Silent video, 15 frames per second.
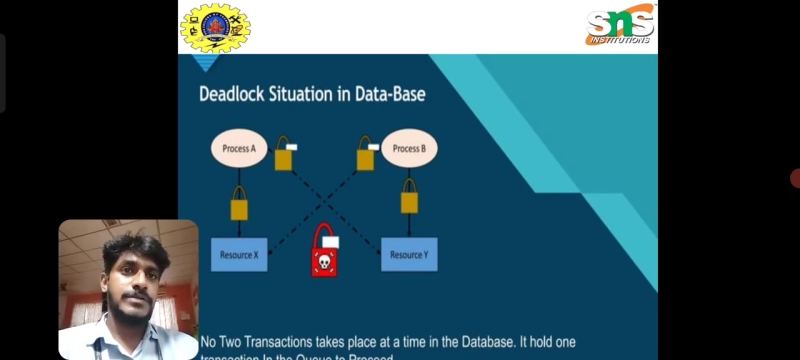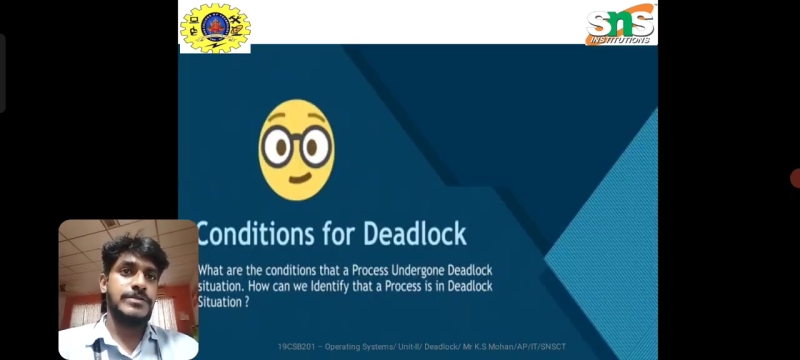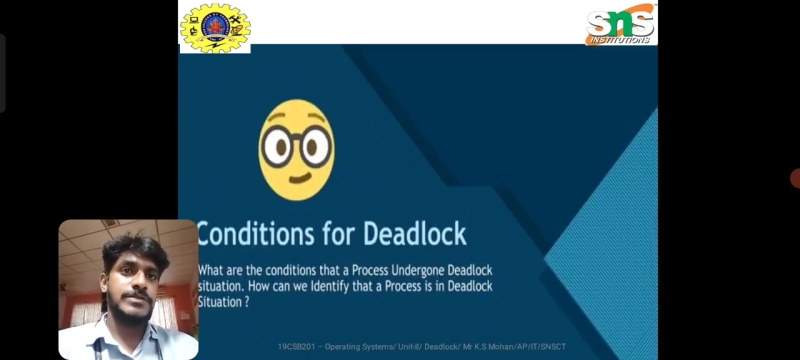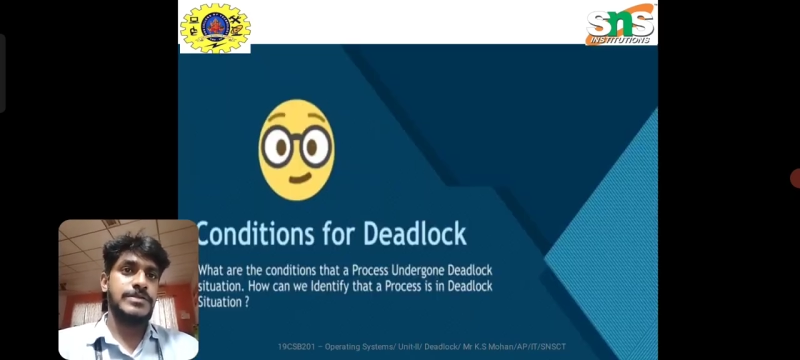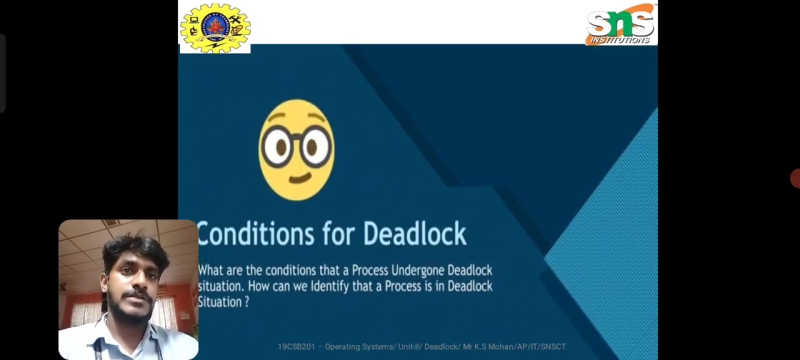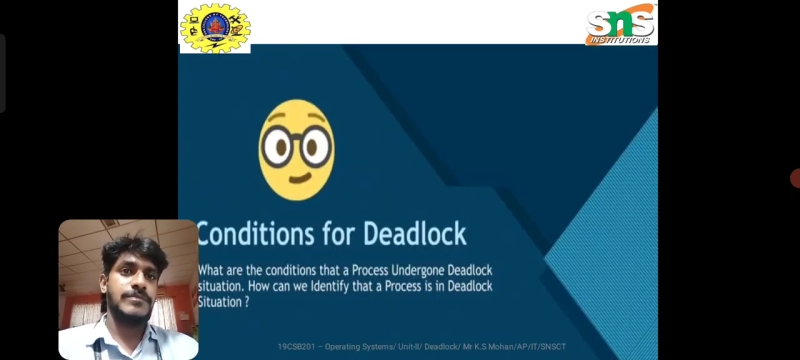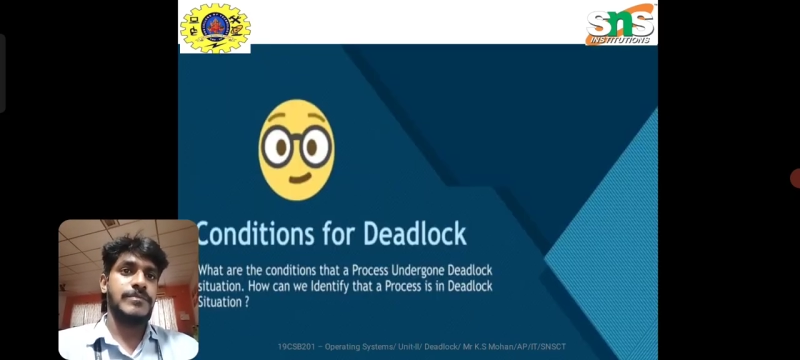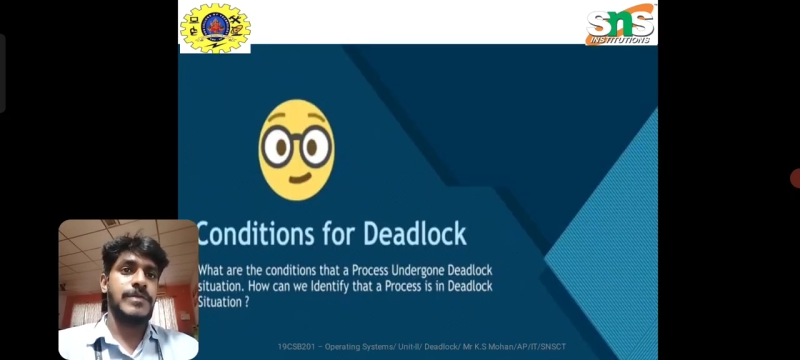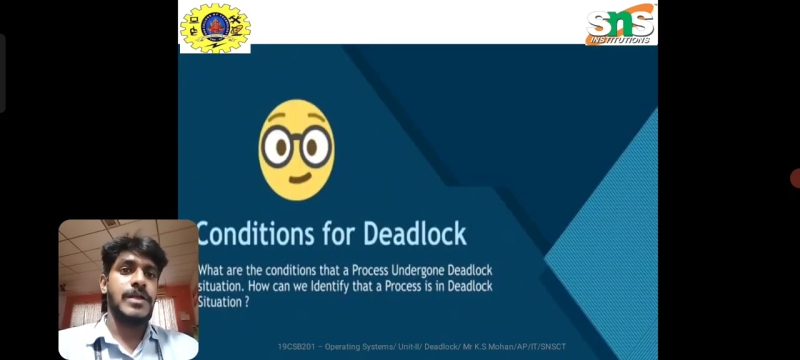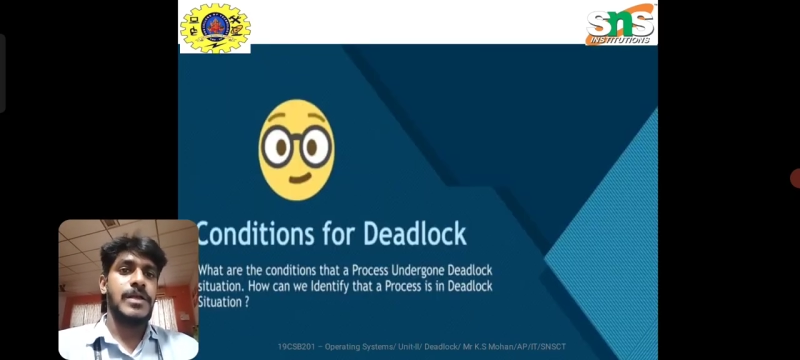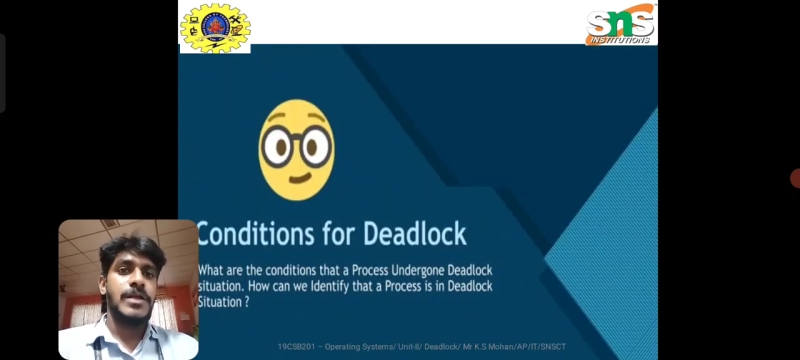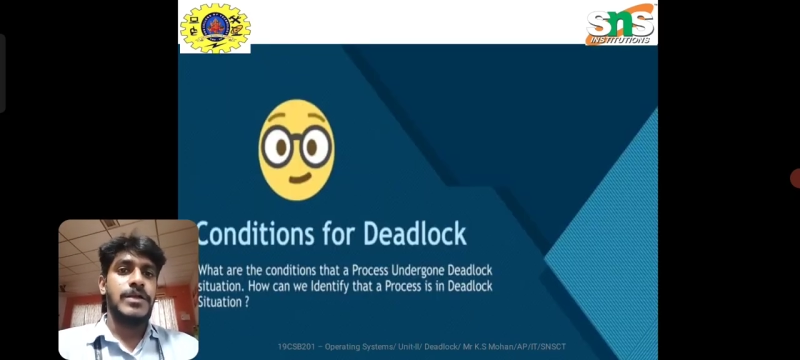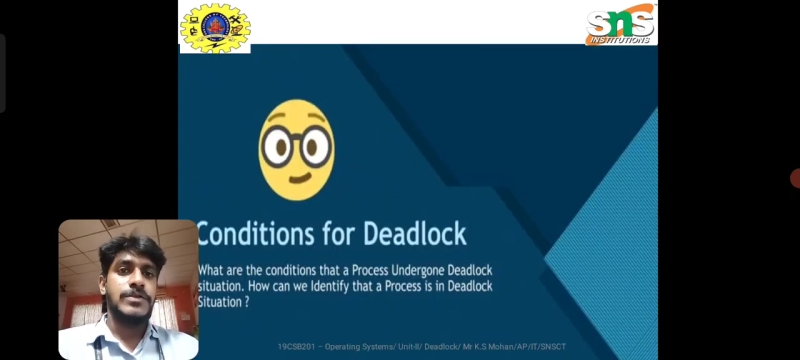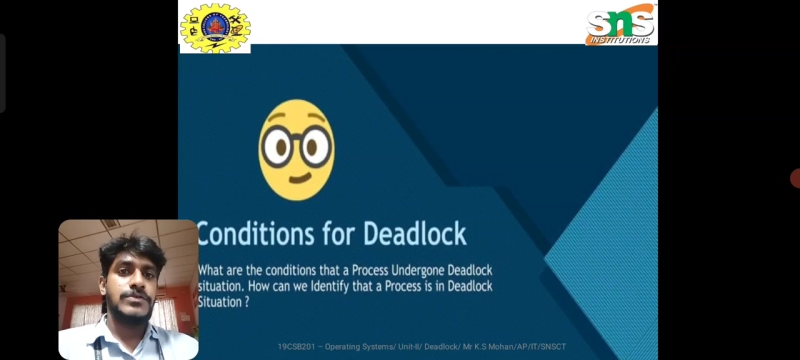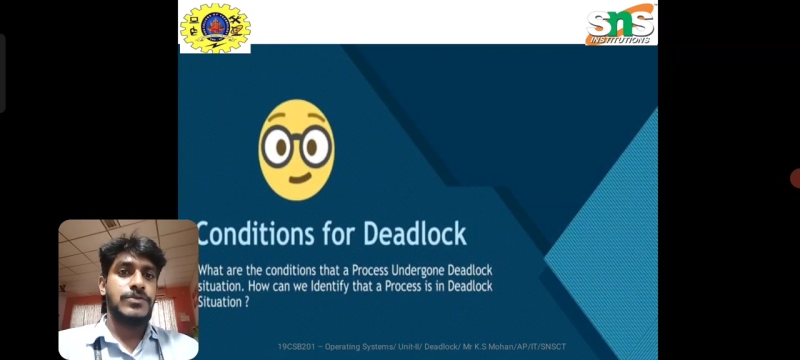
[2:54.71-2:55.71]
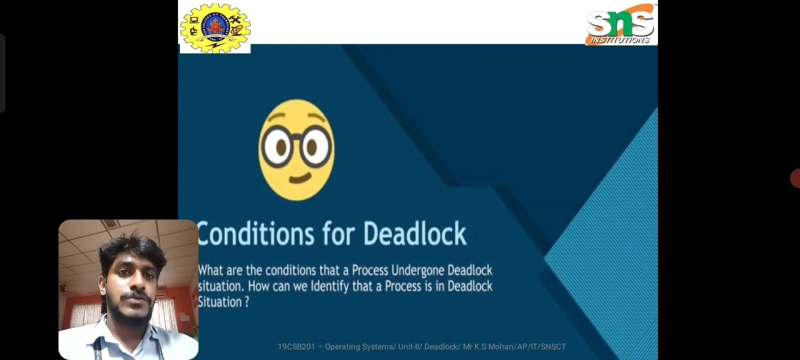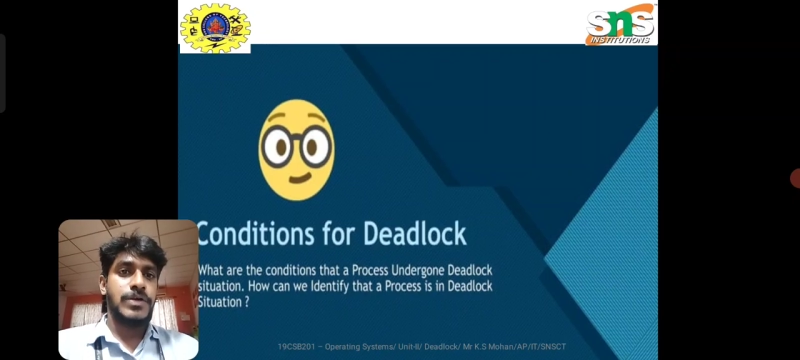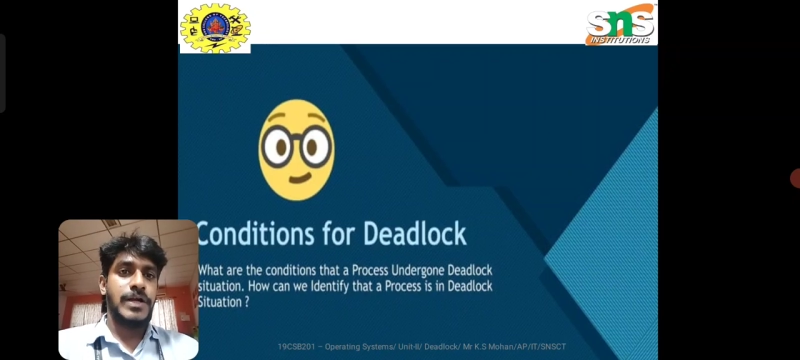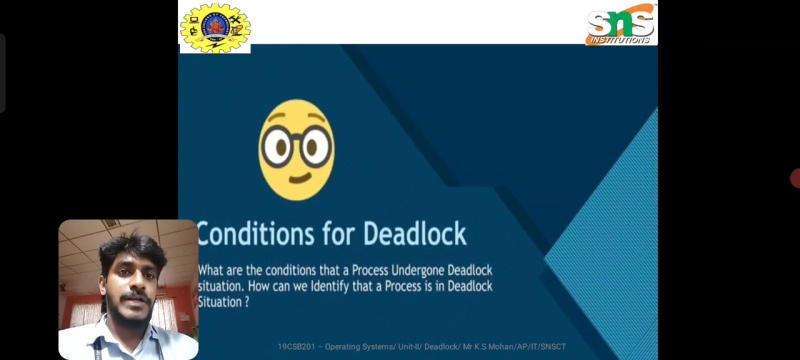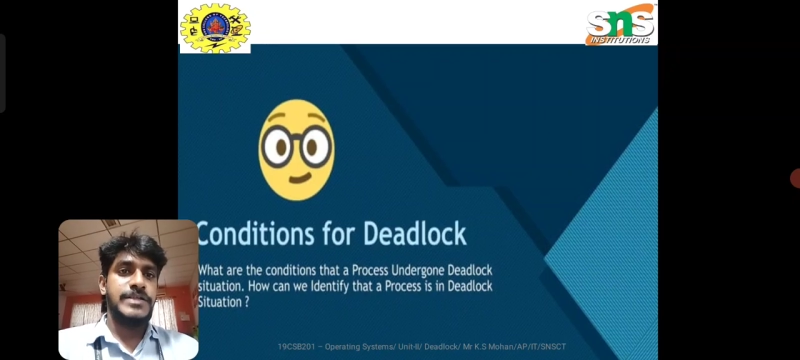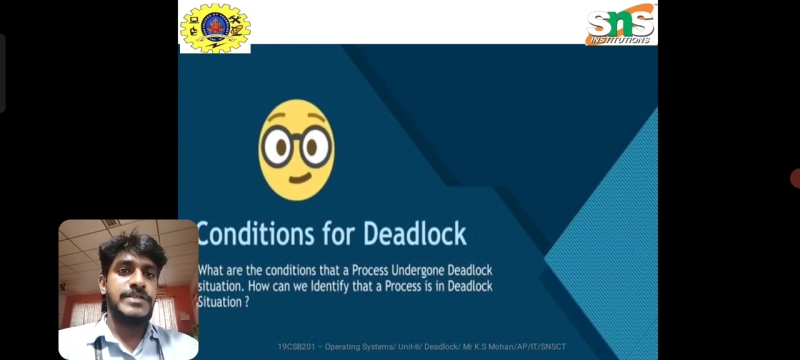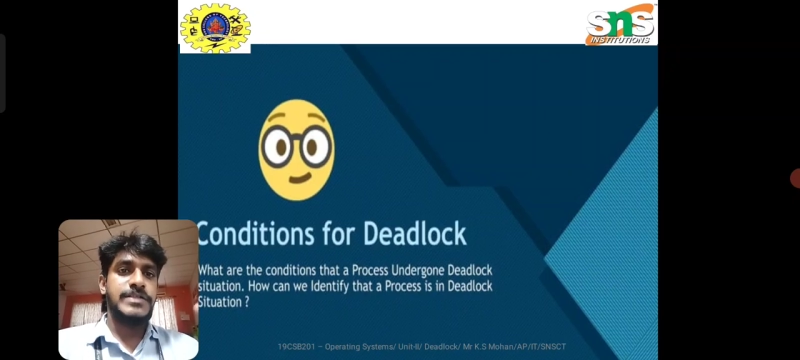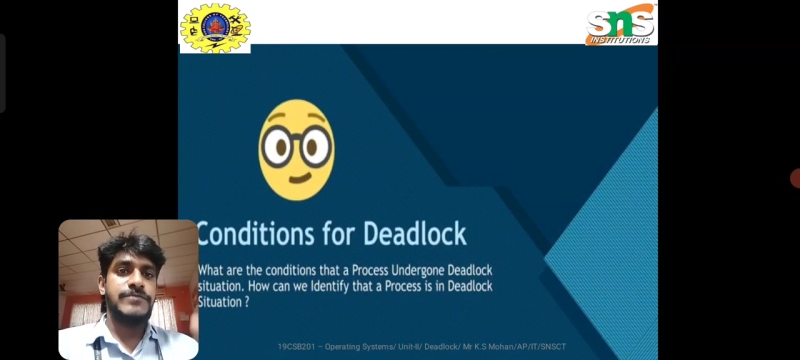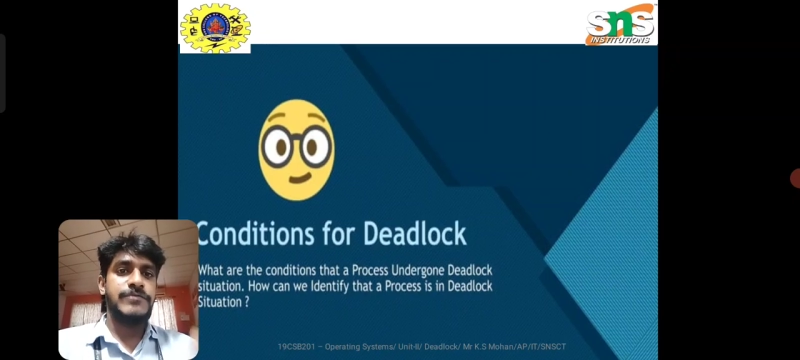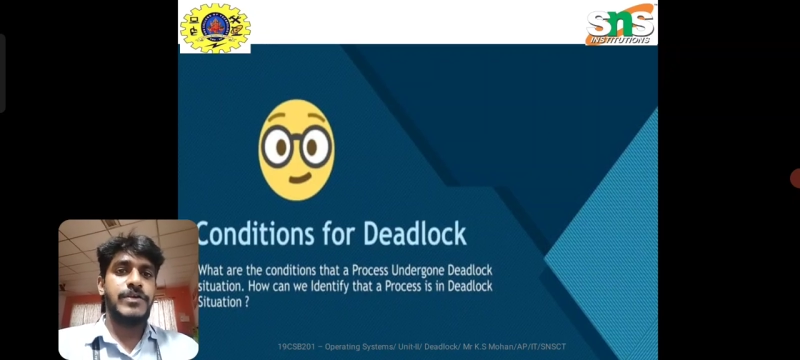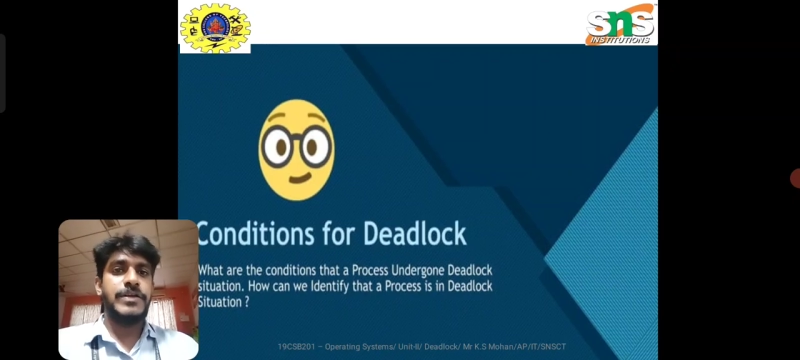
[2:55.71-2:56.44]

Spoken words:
system. So condition for